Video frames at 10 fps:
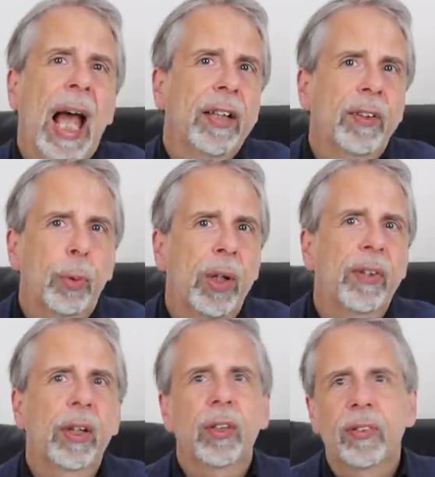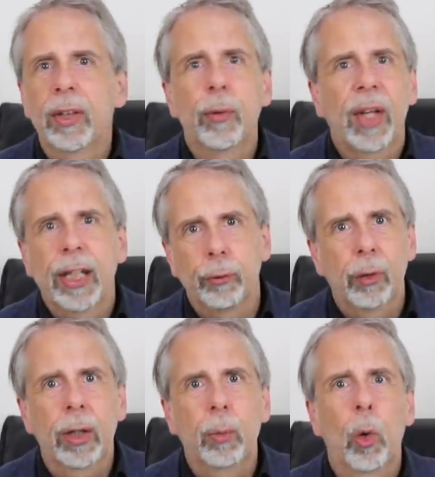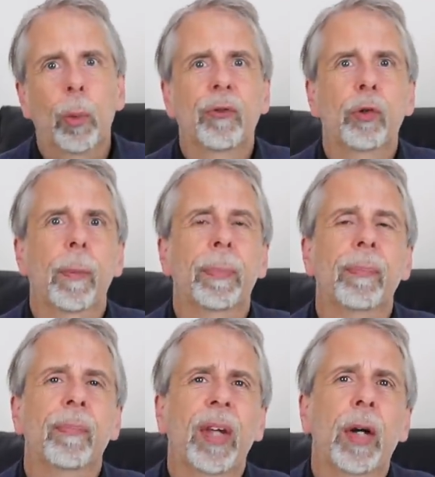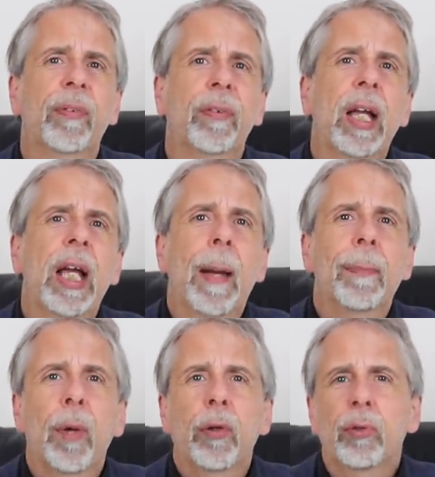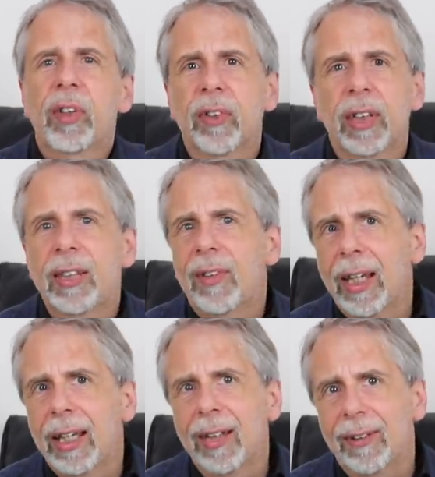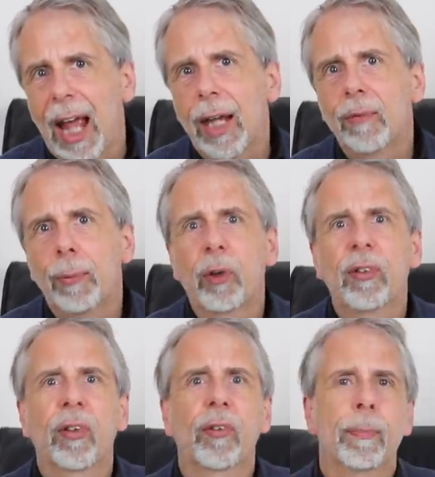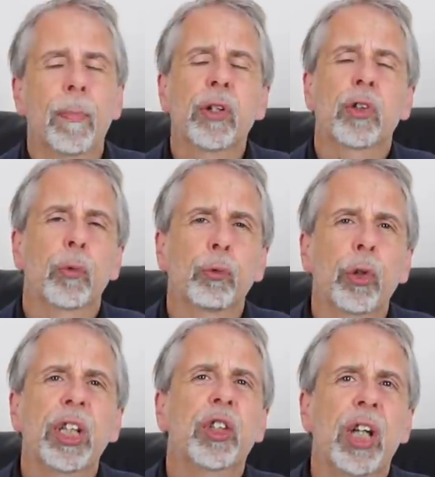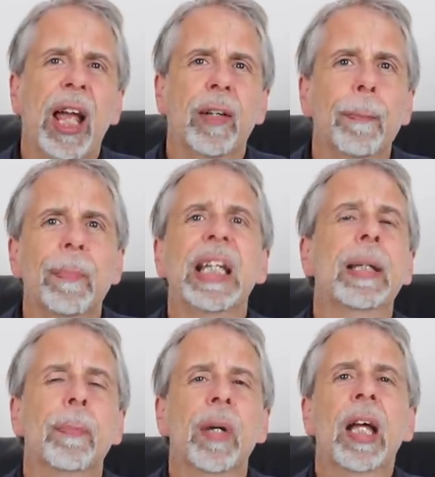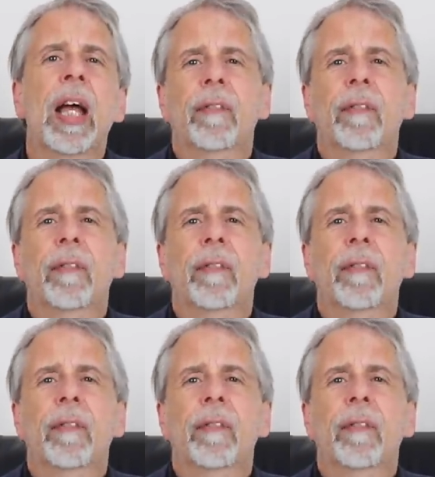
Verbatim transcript: And Twitter continues a guerrilla war with Trump himself, most recently taking down the president's much reshared meme